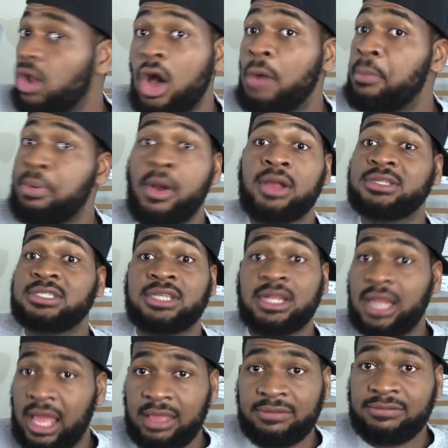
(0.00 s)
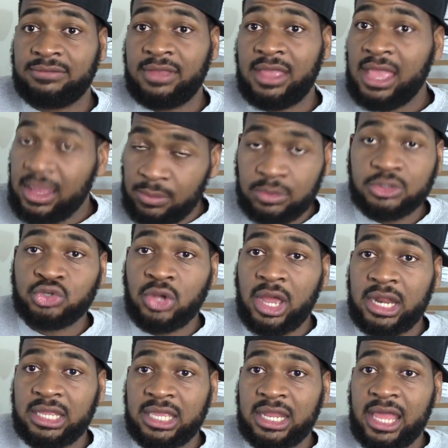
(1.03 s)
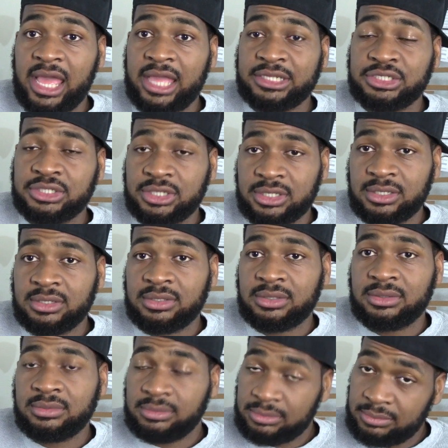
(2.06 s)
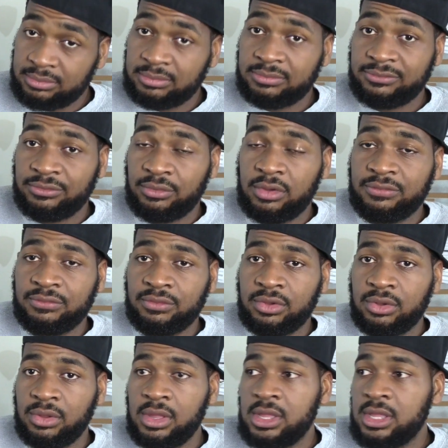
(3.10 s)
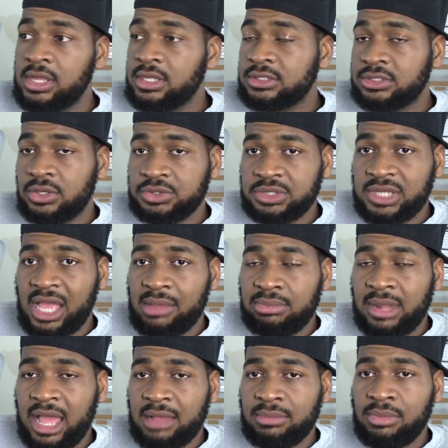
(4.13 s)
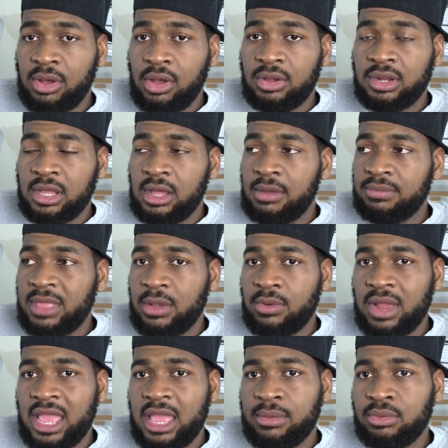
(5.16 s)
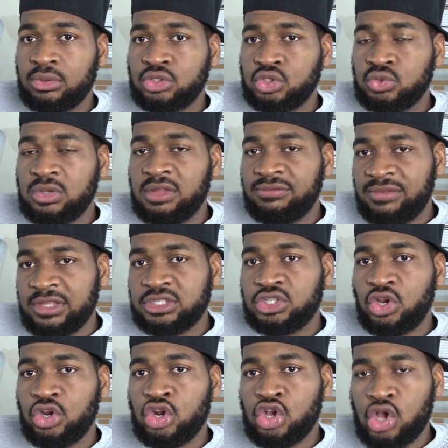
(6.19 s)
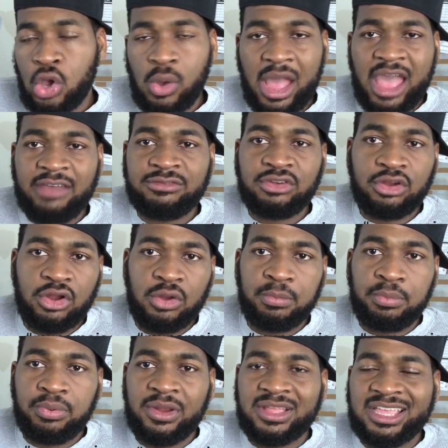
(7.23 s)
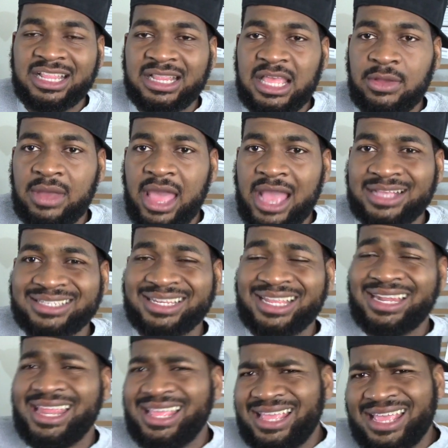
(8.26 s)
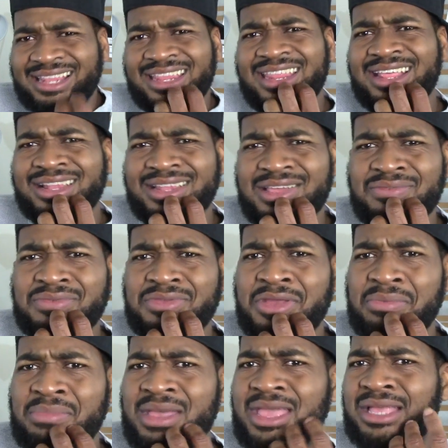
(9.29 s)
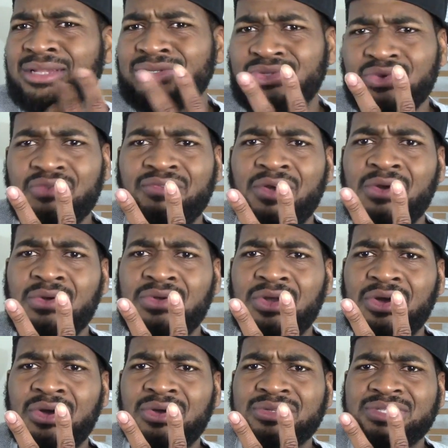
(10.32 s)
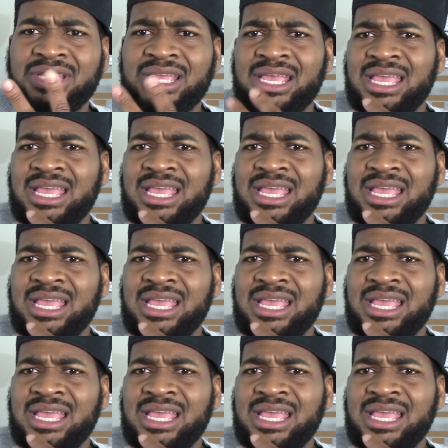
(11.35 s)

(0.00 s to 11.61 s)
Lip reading: in all parts of your life and will try to get at you. For real, for real. So she got blackballed. They were able to convince her to go after her, get legal action. And then Olivia made 2 phone calls